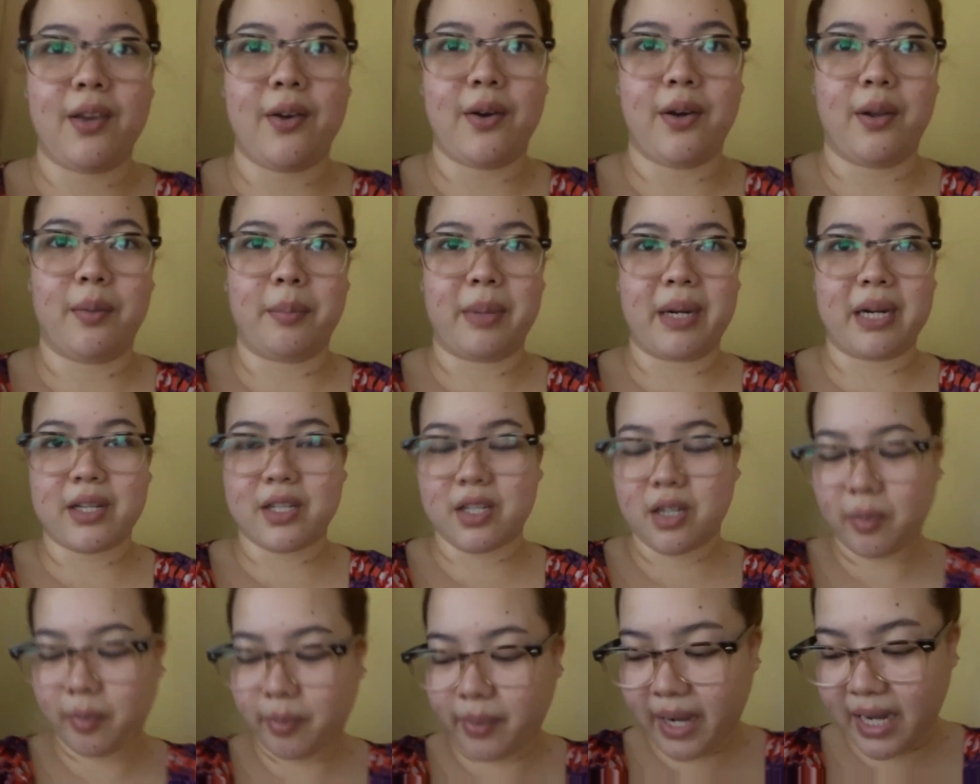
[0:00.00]
Yun,
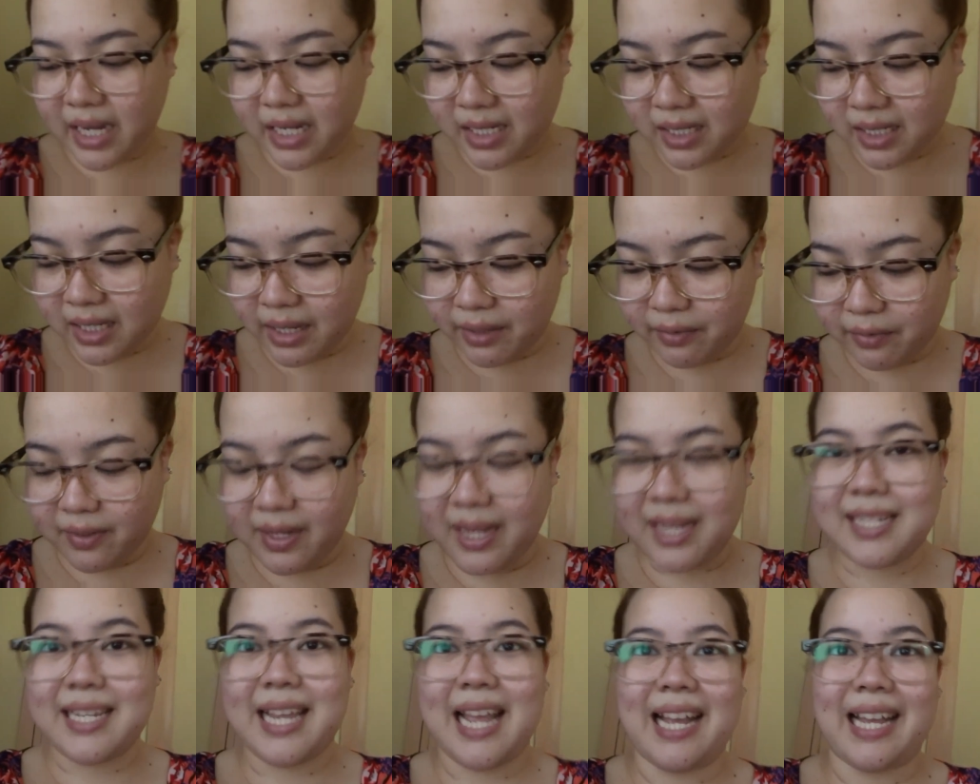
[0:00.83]
parang surprise
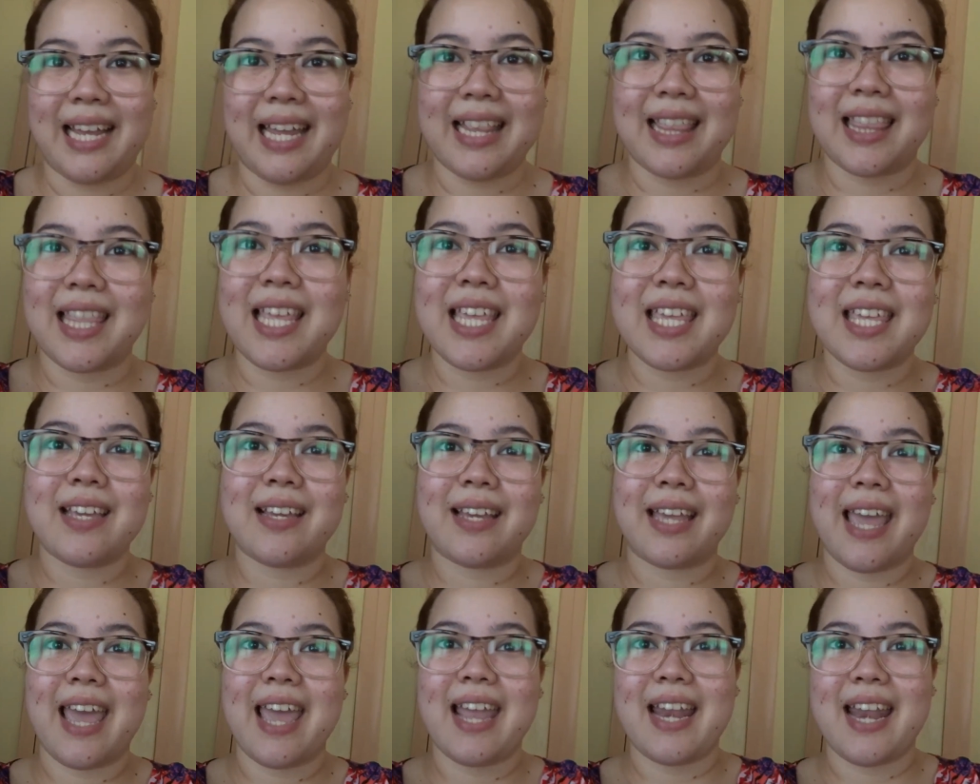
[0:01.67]
gift niya sa akin. Thank
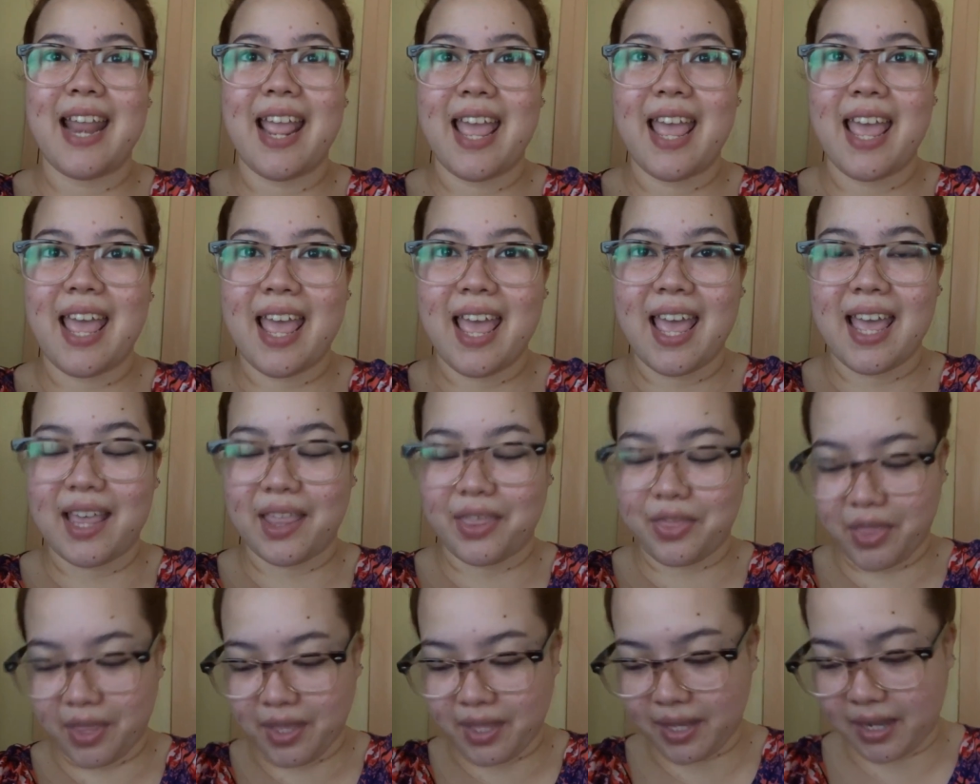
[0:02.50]
you,
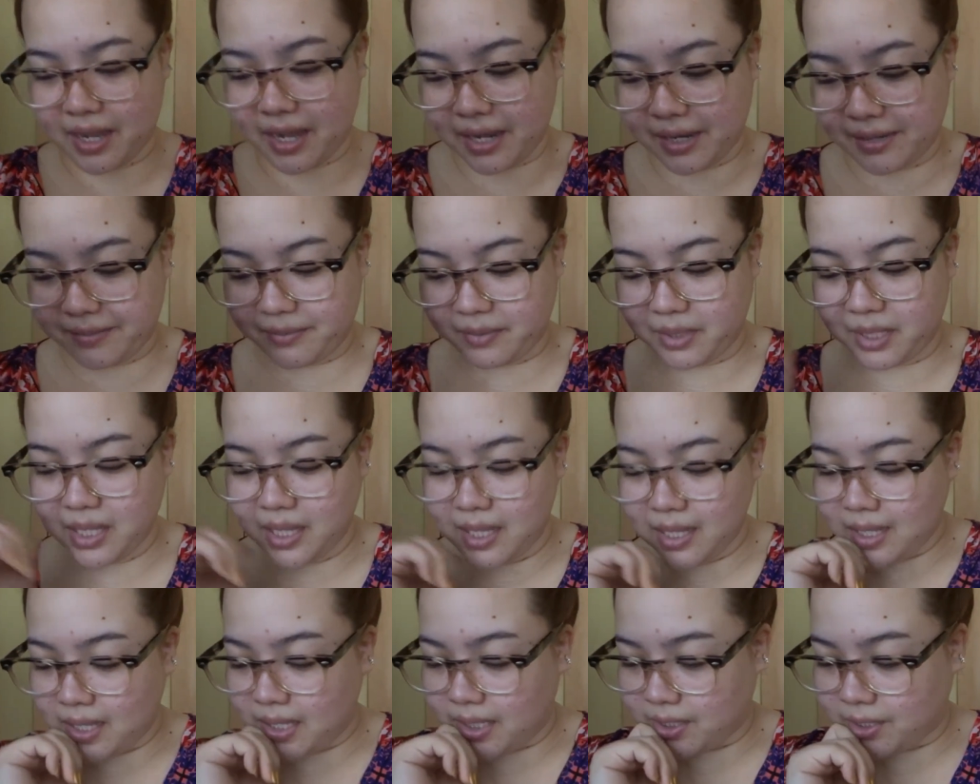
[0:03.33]
Kenneth!
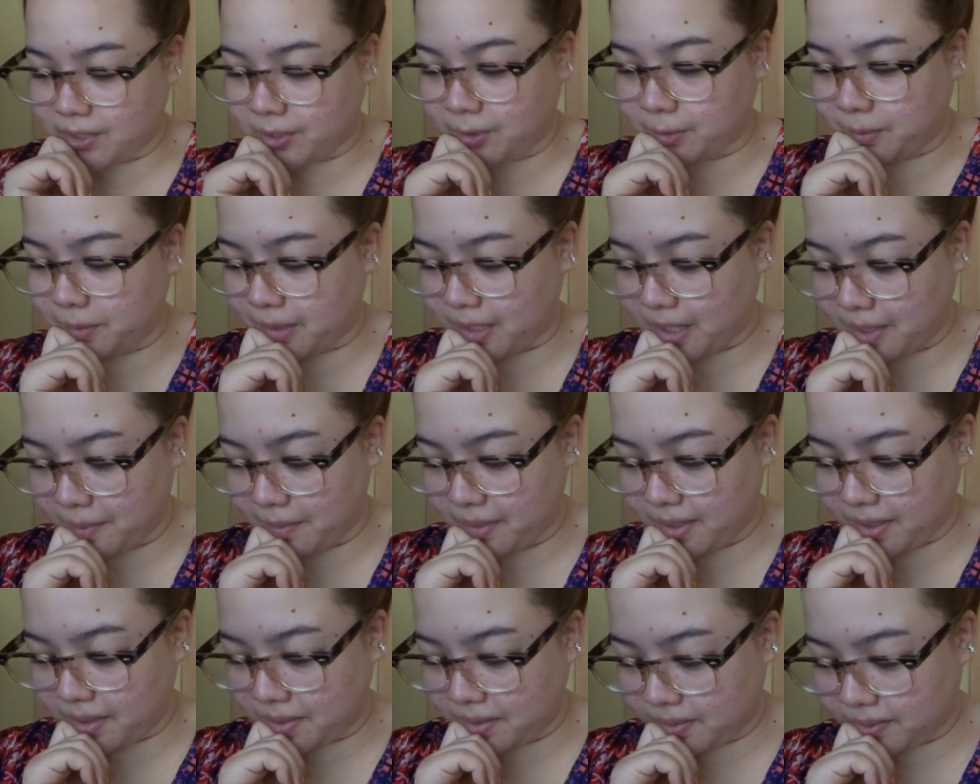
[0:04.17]
So,
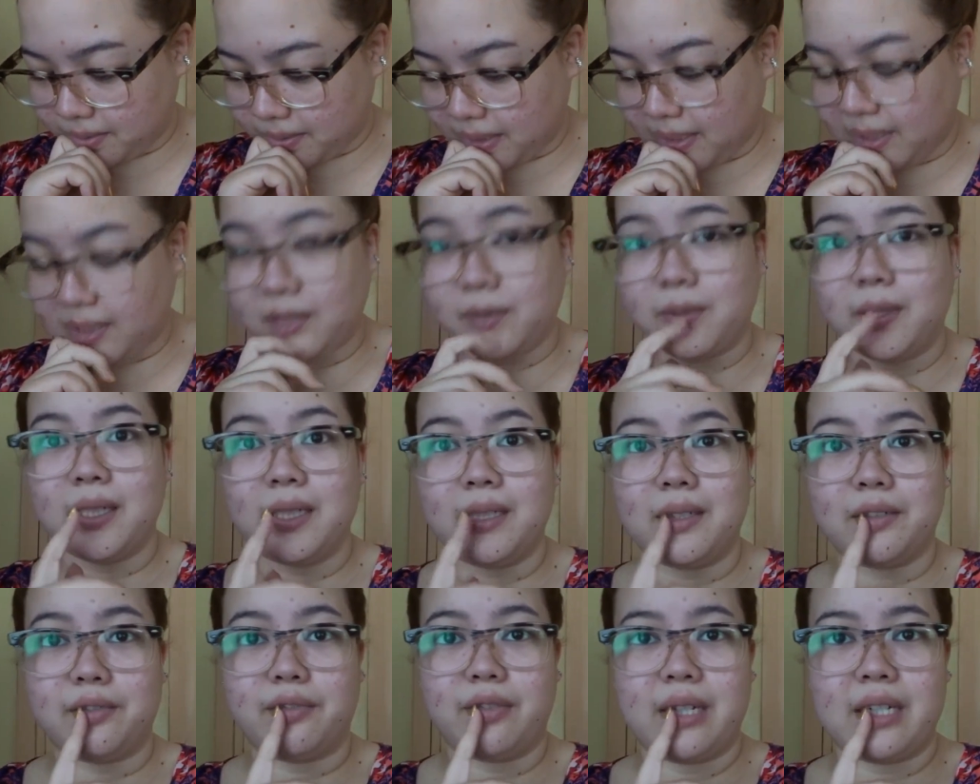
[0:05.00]
marami akong
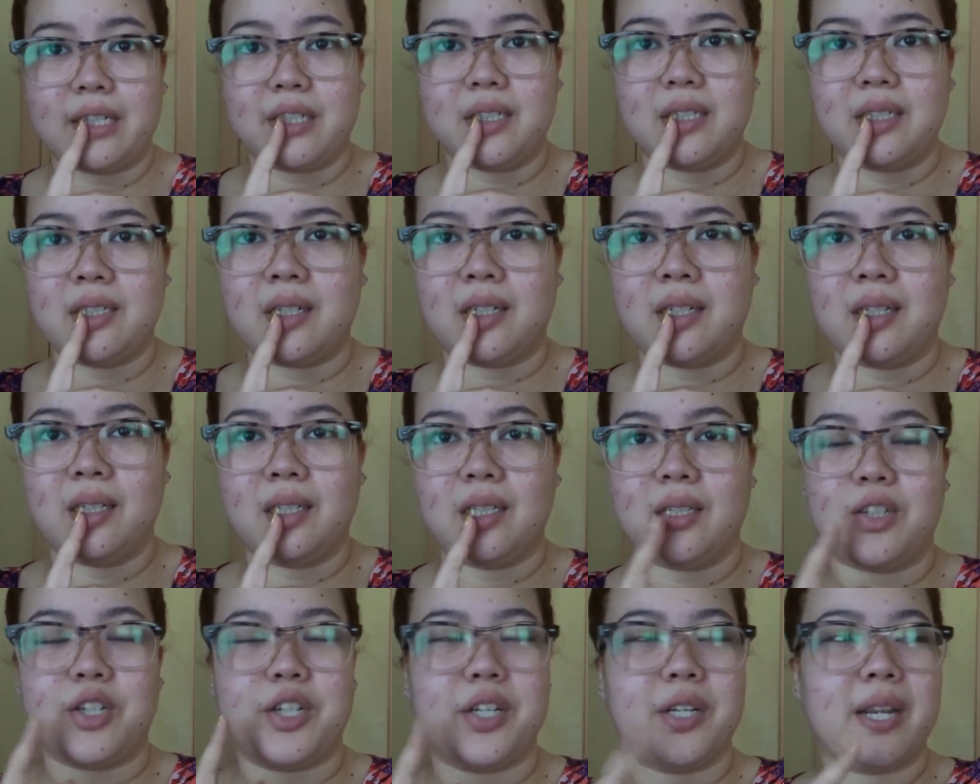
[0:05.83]
gagawa ng fashion
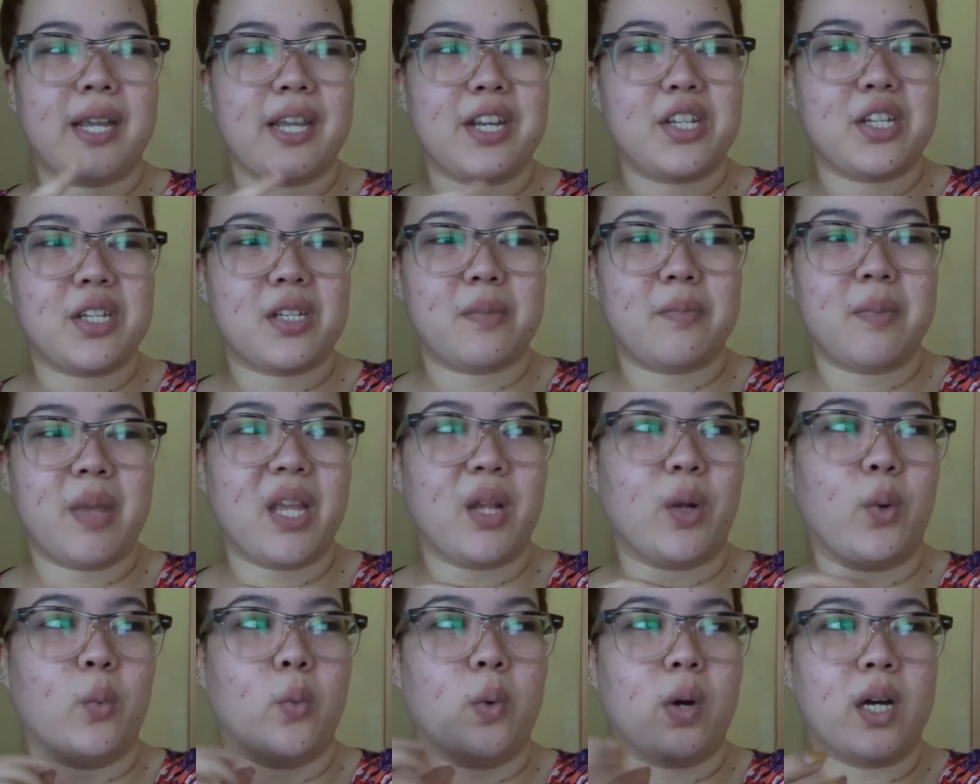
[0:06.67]
haul. Should I just
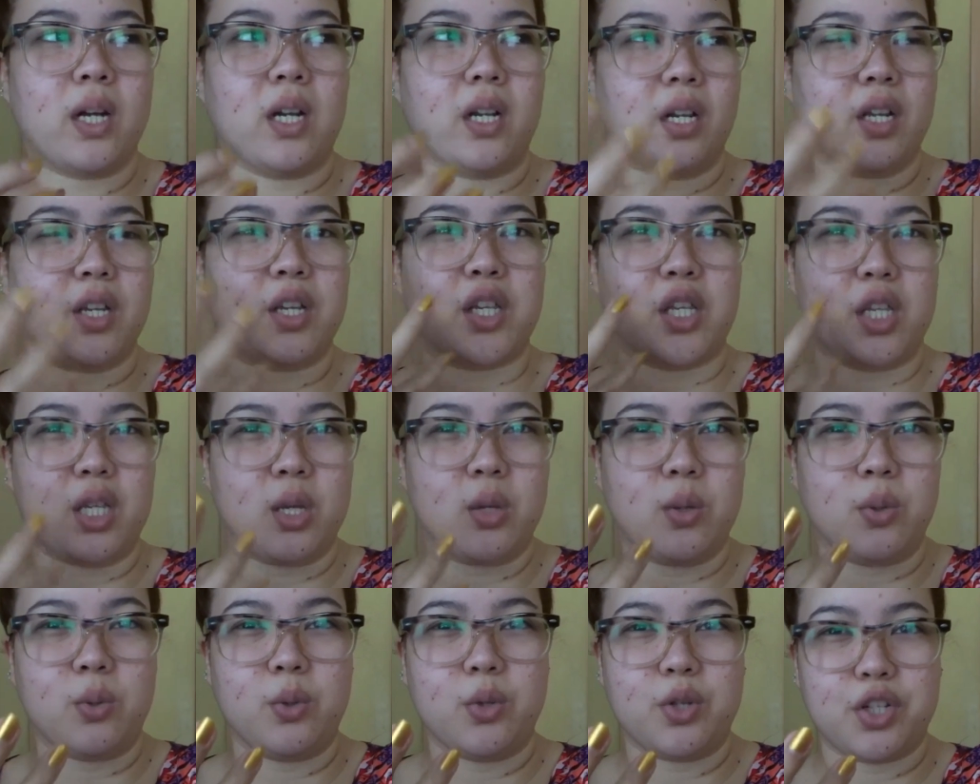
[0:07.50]
make one
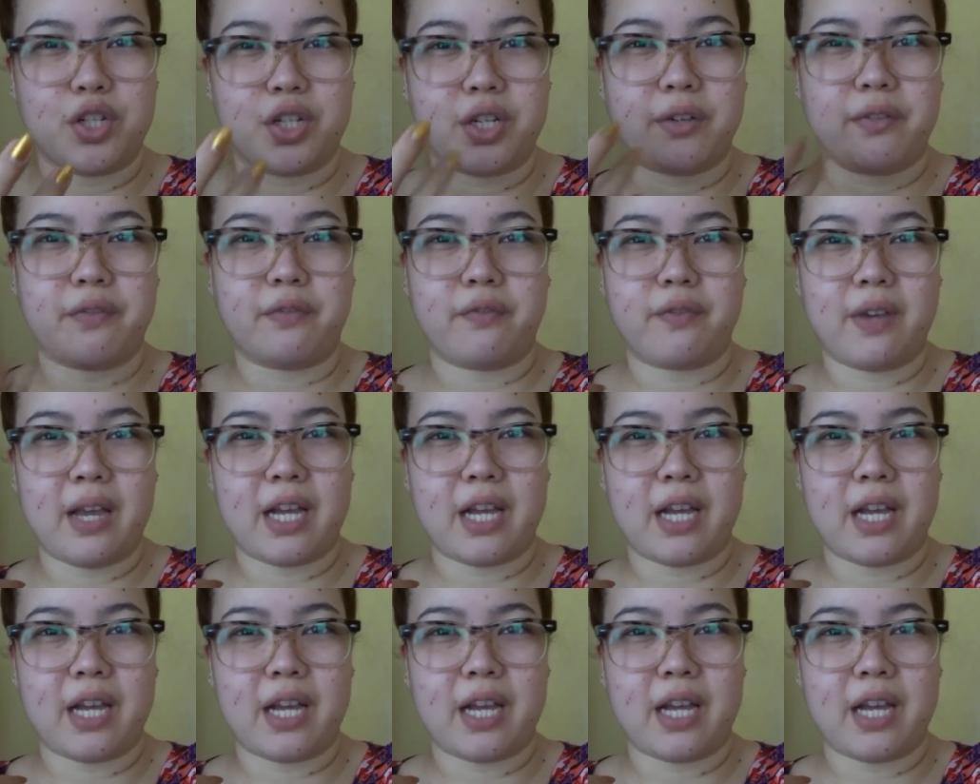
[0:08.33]
huge